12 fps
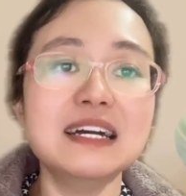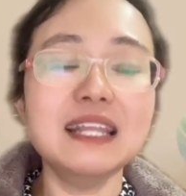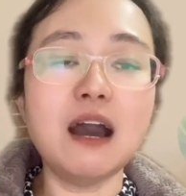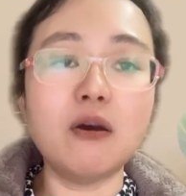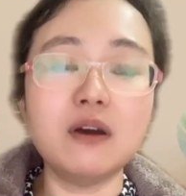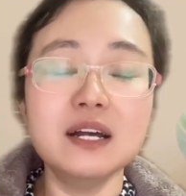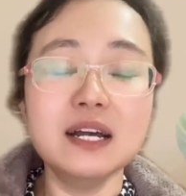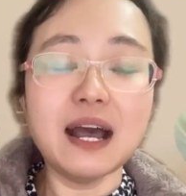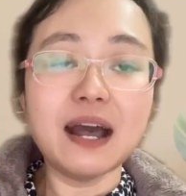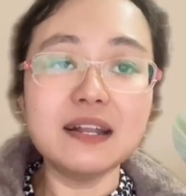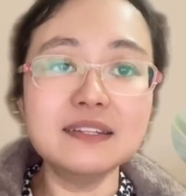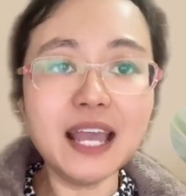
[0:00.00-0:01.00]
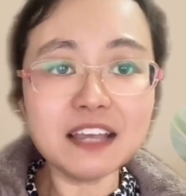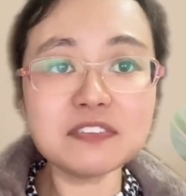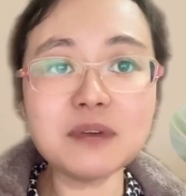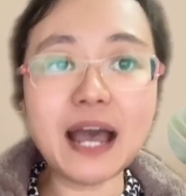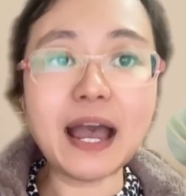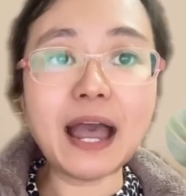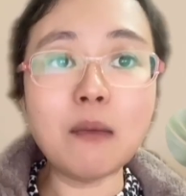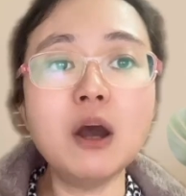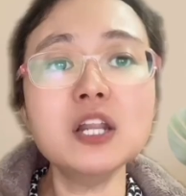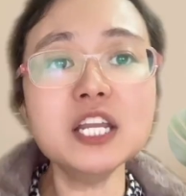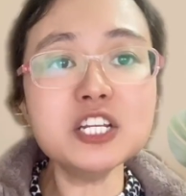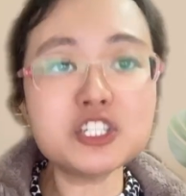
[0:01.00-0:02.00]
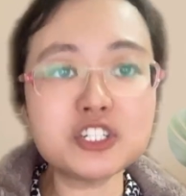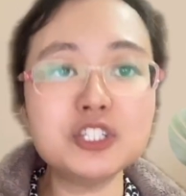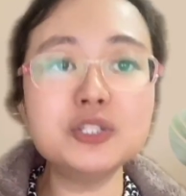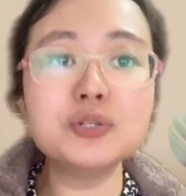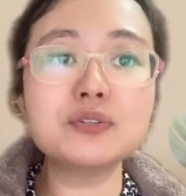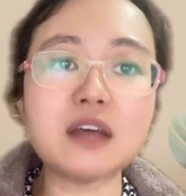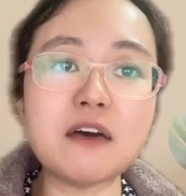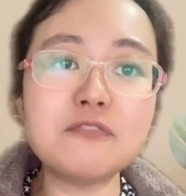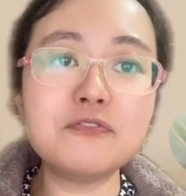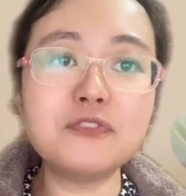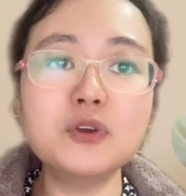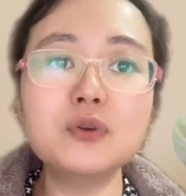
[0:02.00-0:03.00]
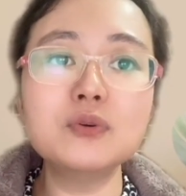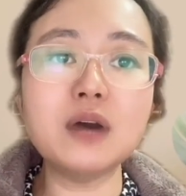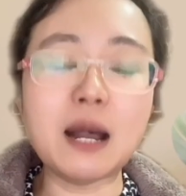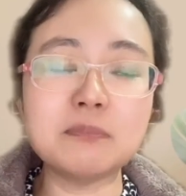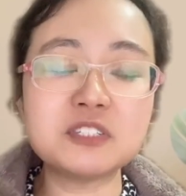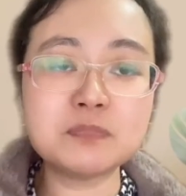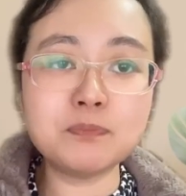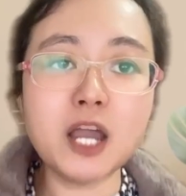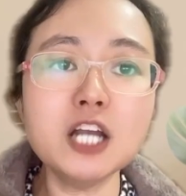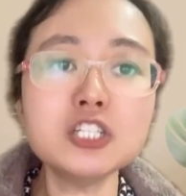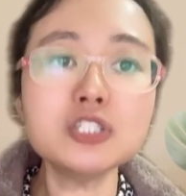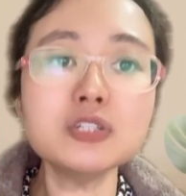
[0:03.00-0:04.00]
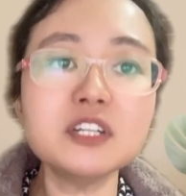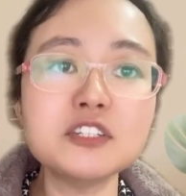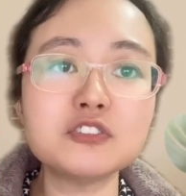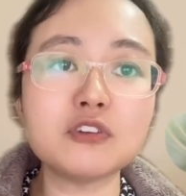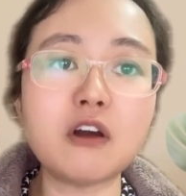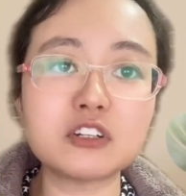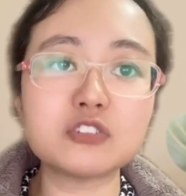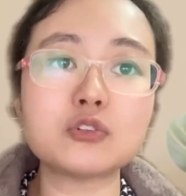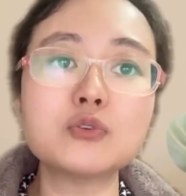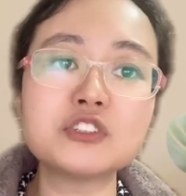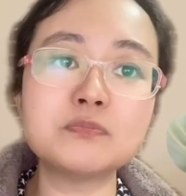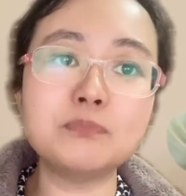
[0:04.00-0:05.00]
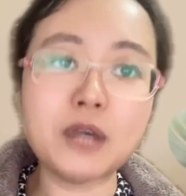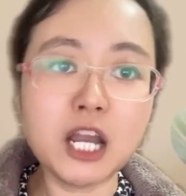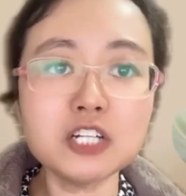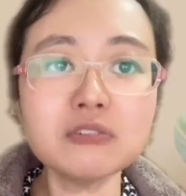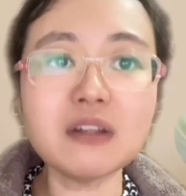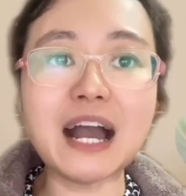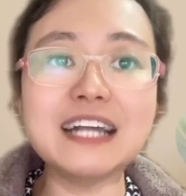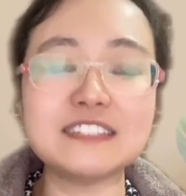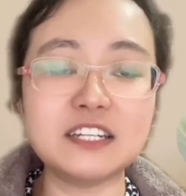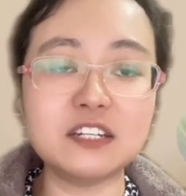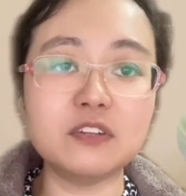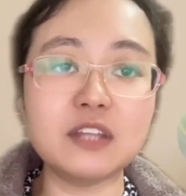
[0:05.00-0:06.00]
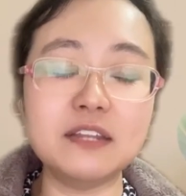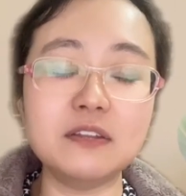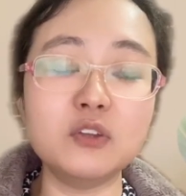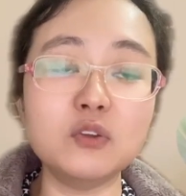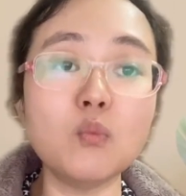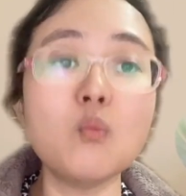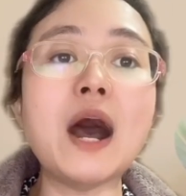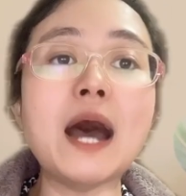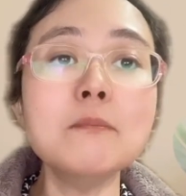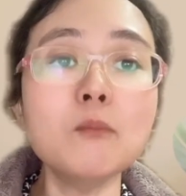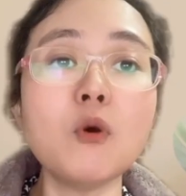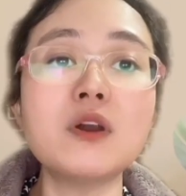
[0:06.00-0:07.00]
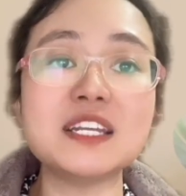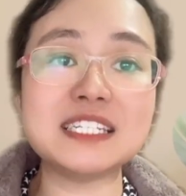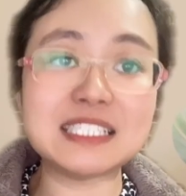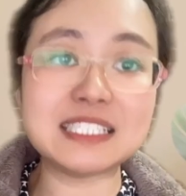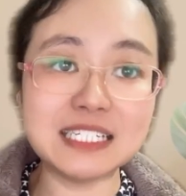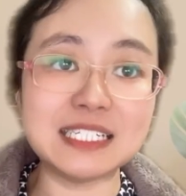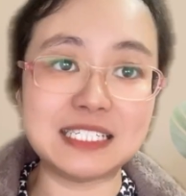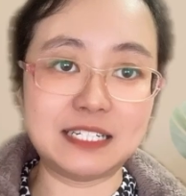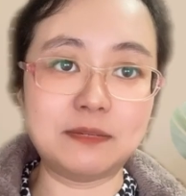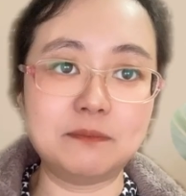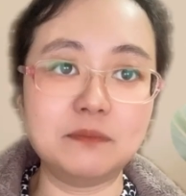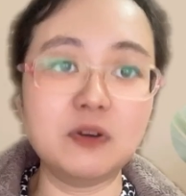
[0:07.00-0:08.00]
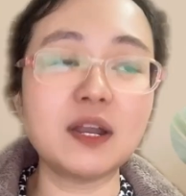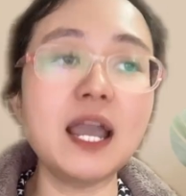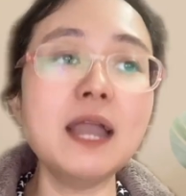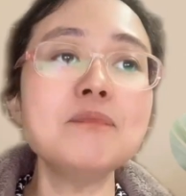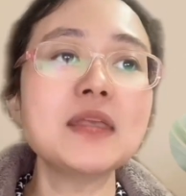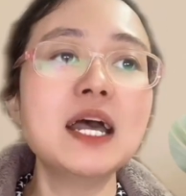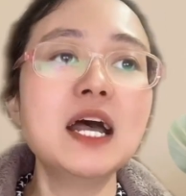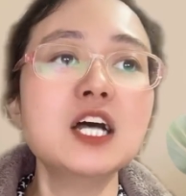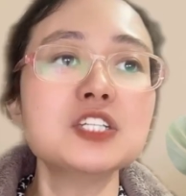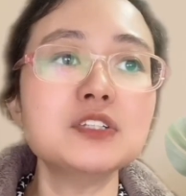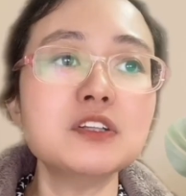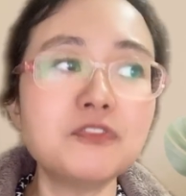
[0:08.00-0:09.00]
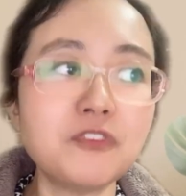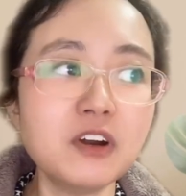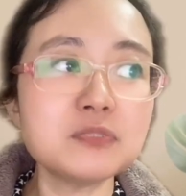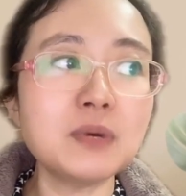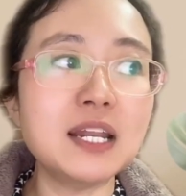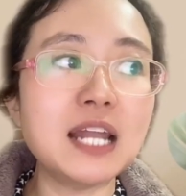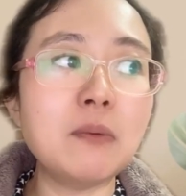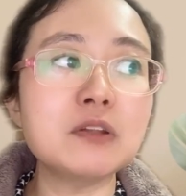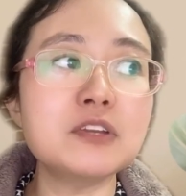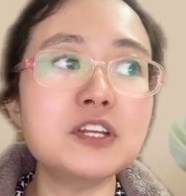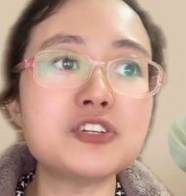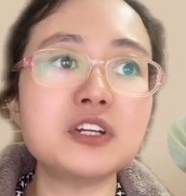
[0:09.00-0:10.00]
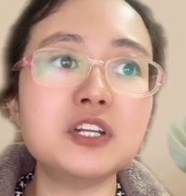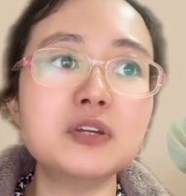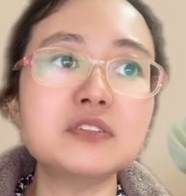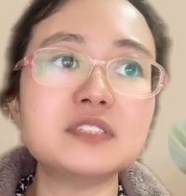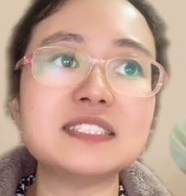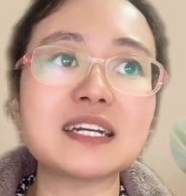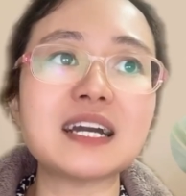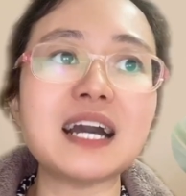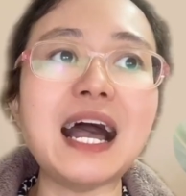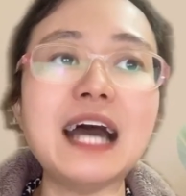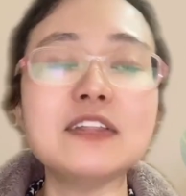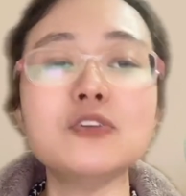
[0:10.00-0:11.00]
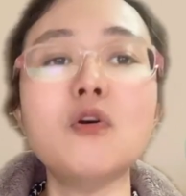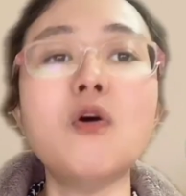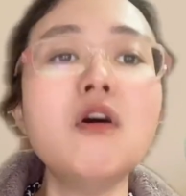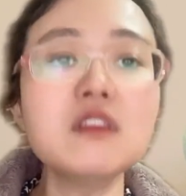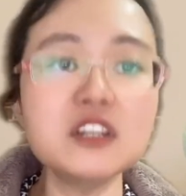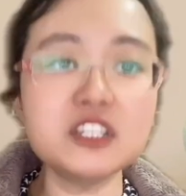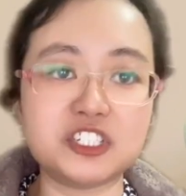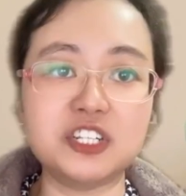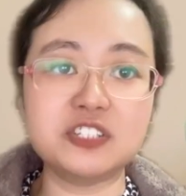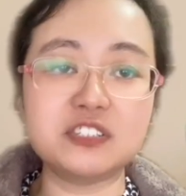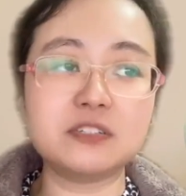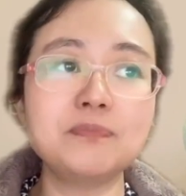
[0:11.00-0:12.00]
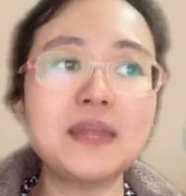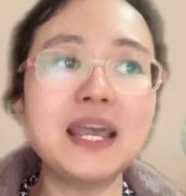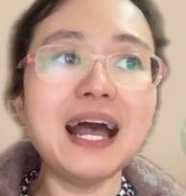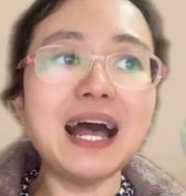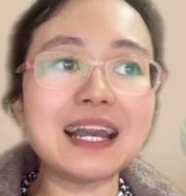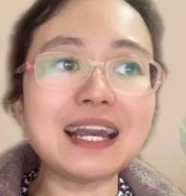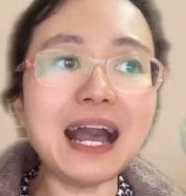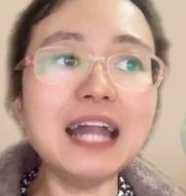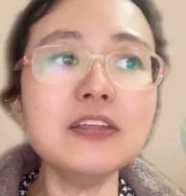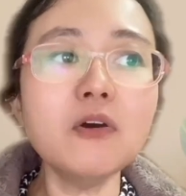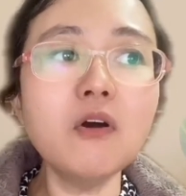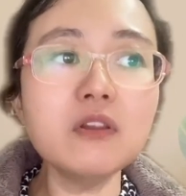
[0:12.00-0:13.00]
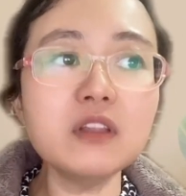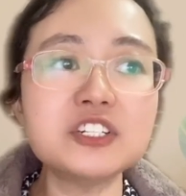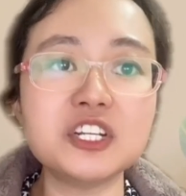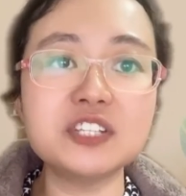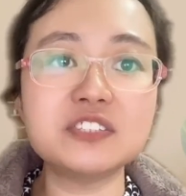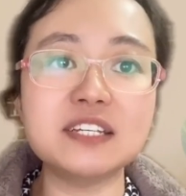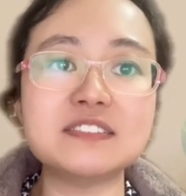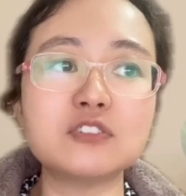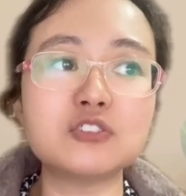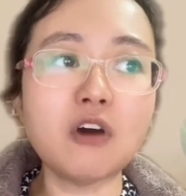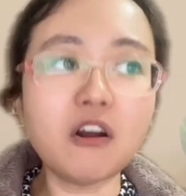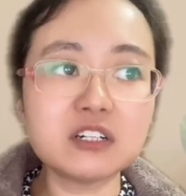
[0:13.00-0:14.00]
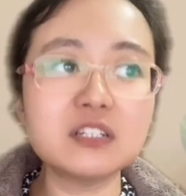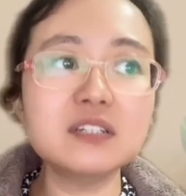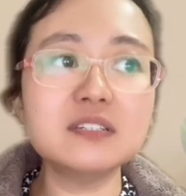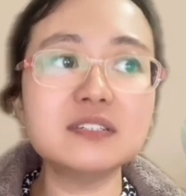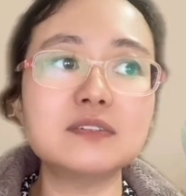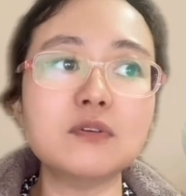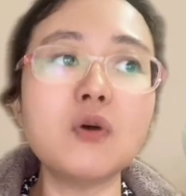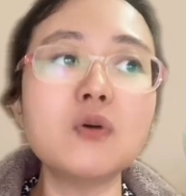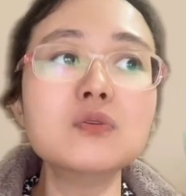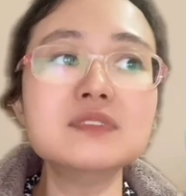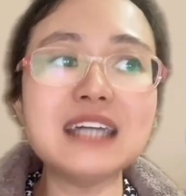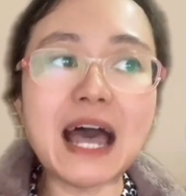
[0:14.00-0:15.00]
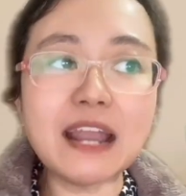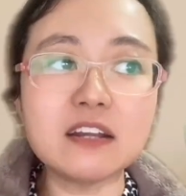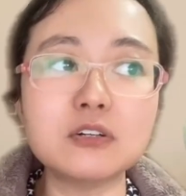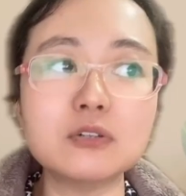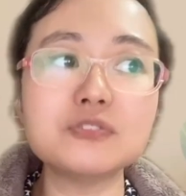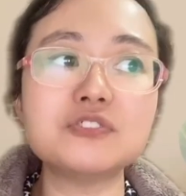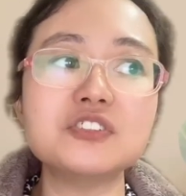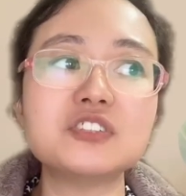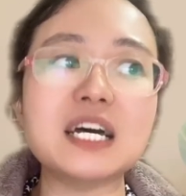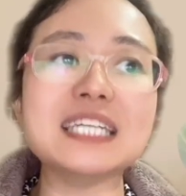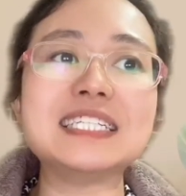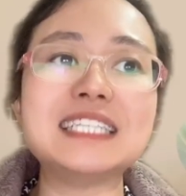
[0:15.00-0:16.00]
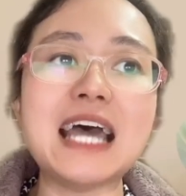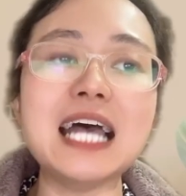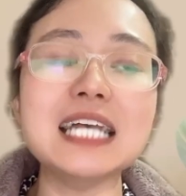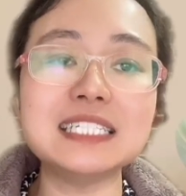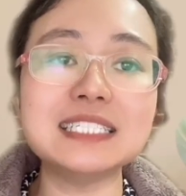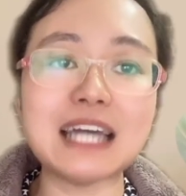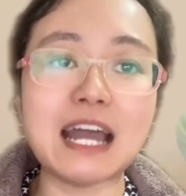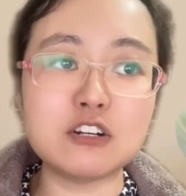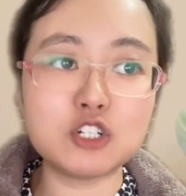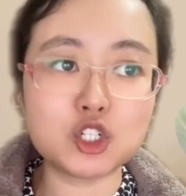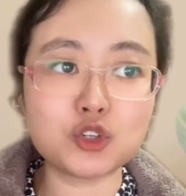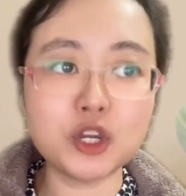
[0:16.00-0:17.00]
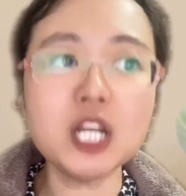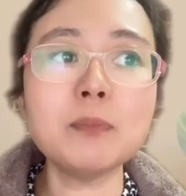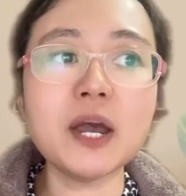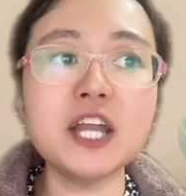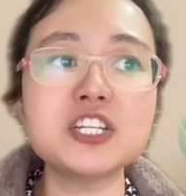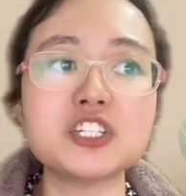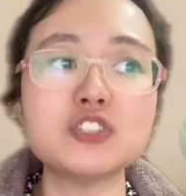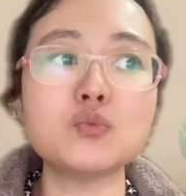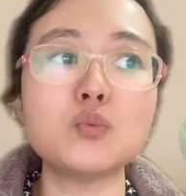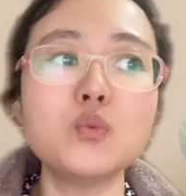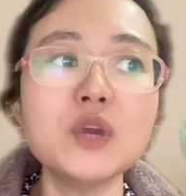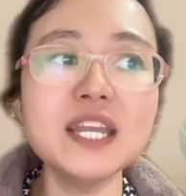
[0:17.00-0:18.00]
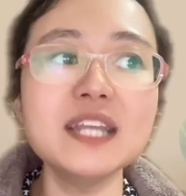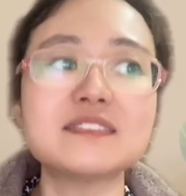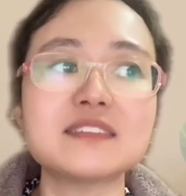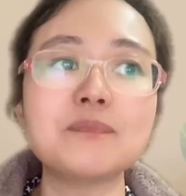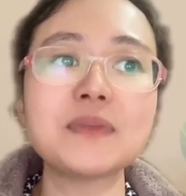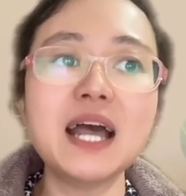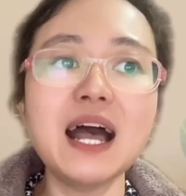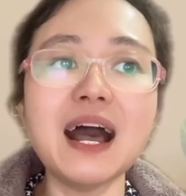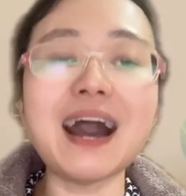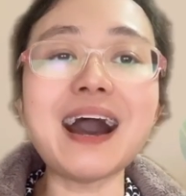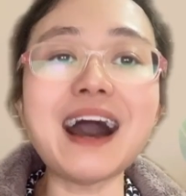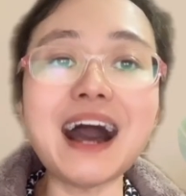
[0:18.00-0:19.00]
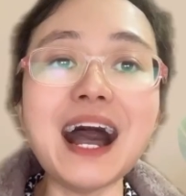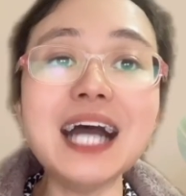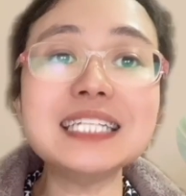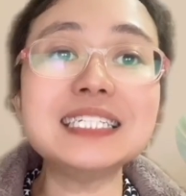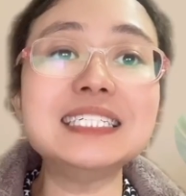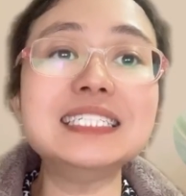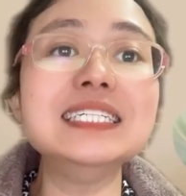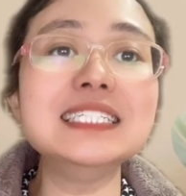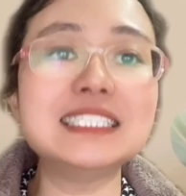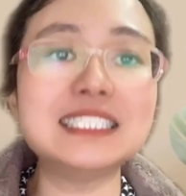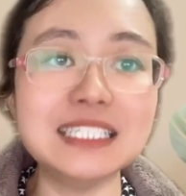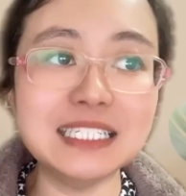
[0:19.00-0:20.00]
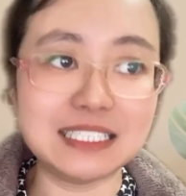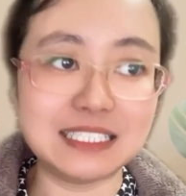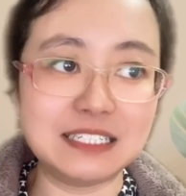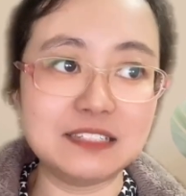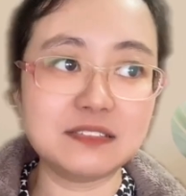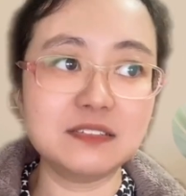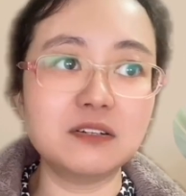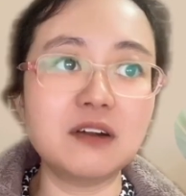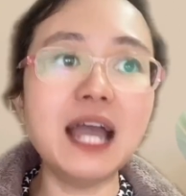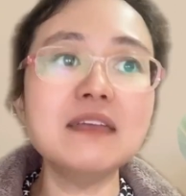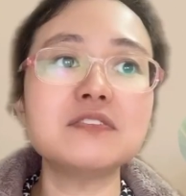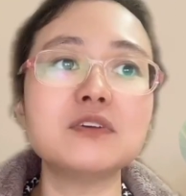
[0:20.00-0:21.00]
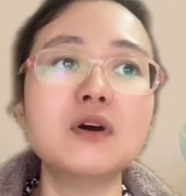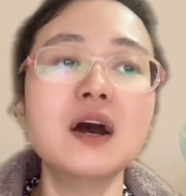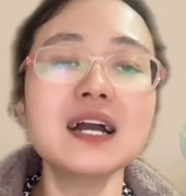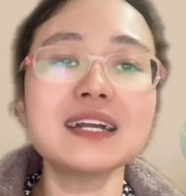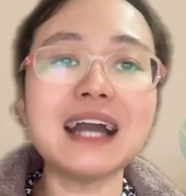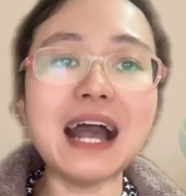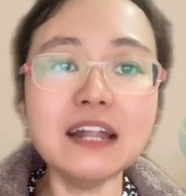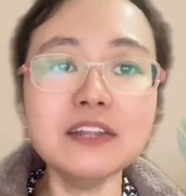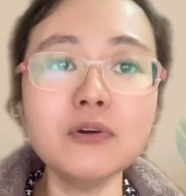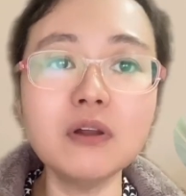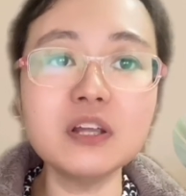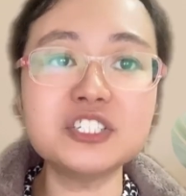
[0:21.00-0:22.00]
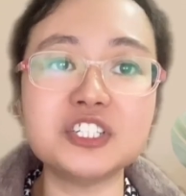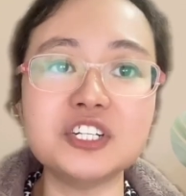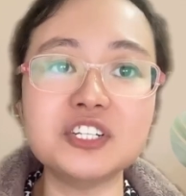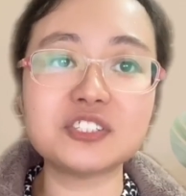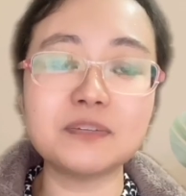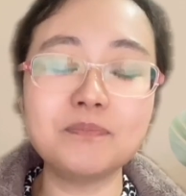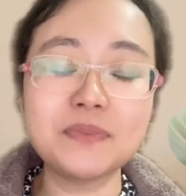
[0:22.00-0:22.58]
Now, next, I want to introduce a few specialist doctors who specialize in one body system. Okay? So the first one I want to introduce is a cardiologist. A cardiologist is a doctor who diagnoses, assesses, and treats patients with heart diseases. All right, so cardiologists